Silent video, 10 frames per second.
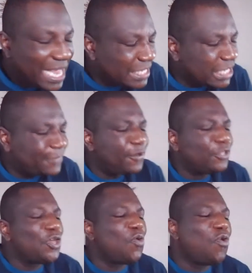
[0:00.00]
He says,
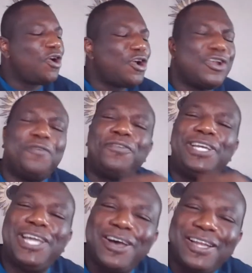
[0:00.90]
For the word
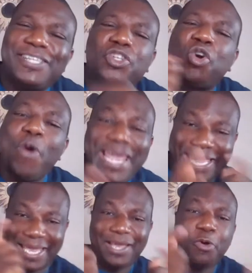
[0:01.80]
of God is
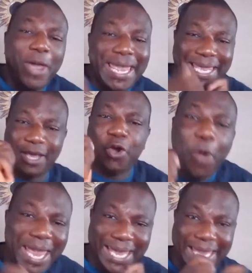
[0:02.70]
quick, quick,
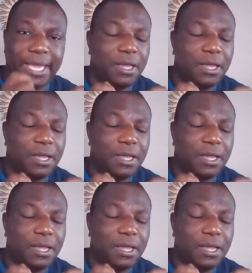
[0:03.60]
quick.